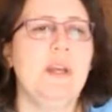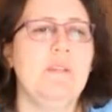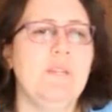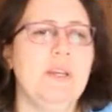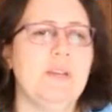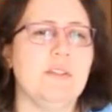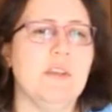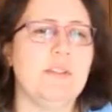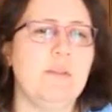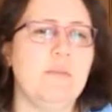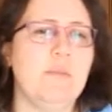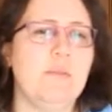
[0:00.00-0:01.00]
because I
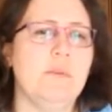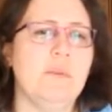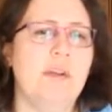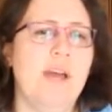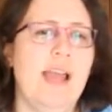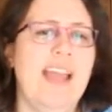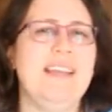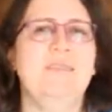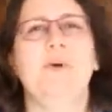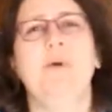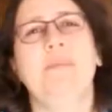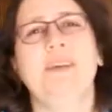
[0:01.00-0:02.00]
hate
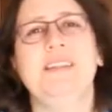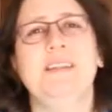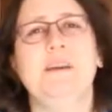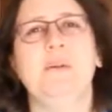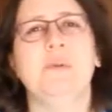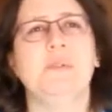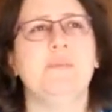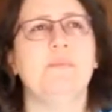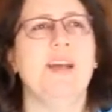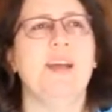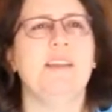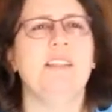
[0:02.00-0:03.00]
not meeting goals,
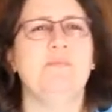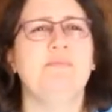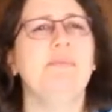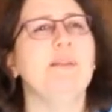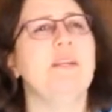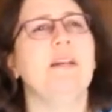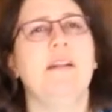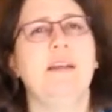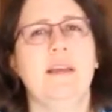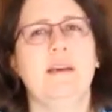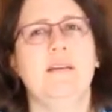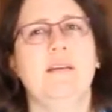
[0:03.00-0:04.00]
and it's pretty
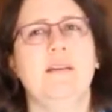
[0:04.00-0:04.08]
clear